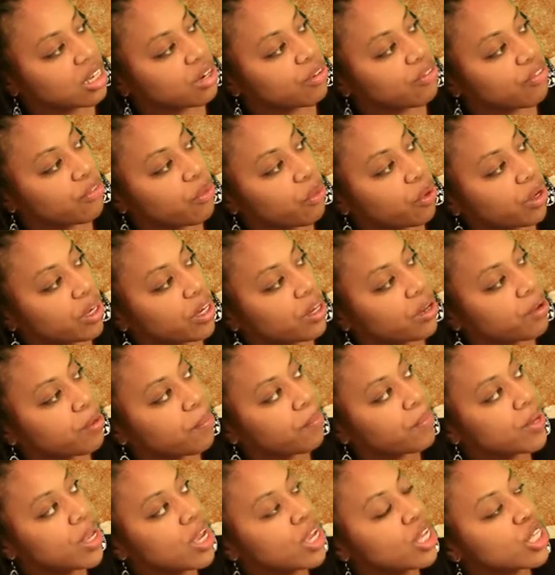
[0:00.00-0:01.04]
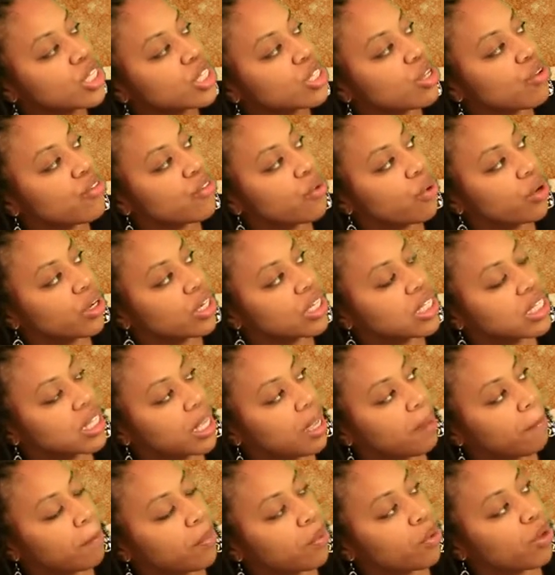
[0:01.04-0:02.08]
it for you. So, for
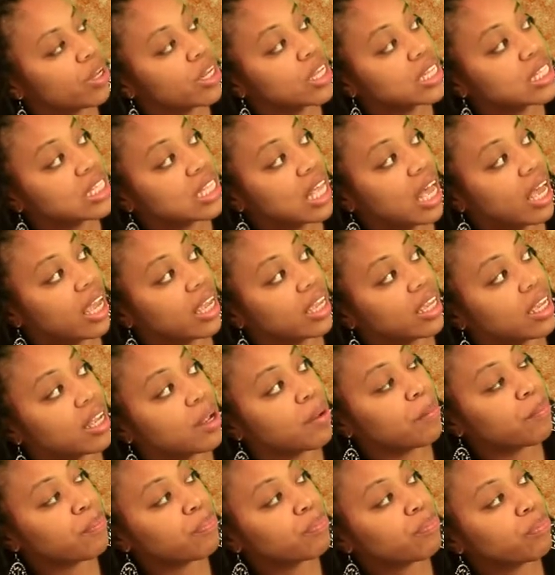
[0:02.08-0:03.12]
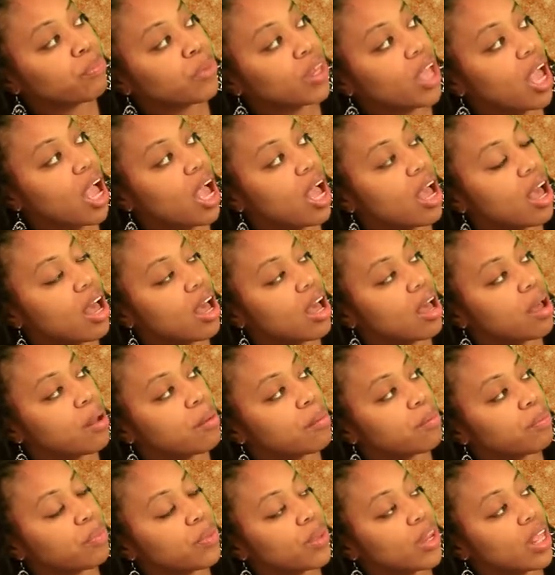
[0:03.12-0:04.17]
example, it looks like
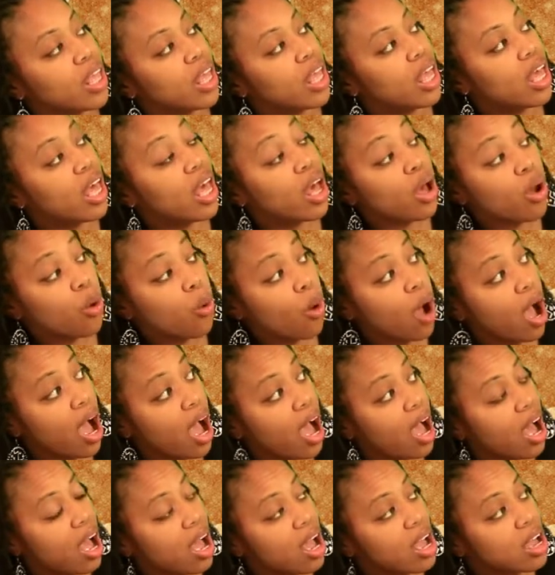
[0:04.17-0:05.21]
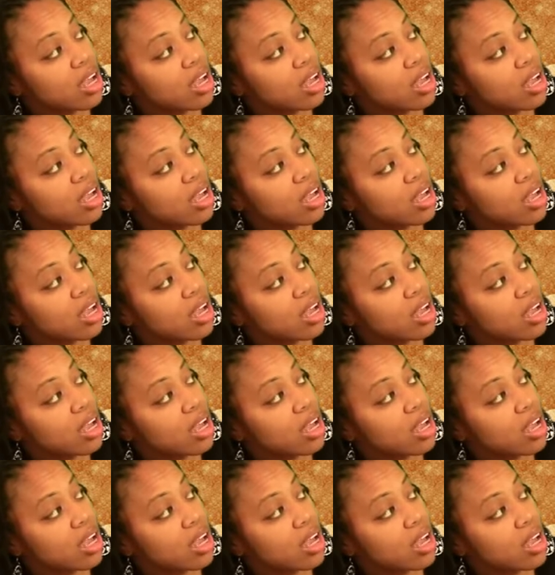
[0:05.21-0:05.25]
um, Ehwa.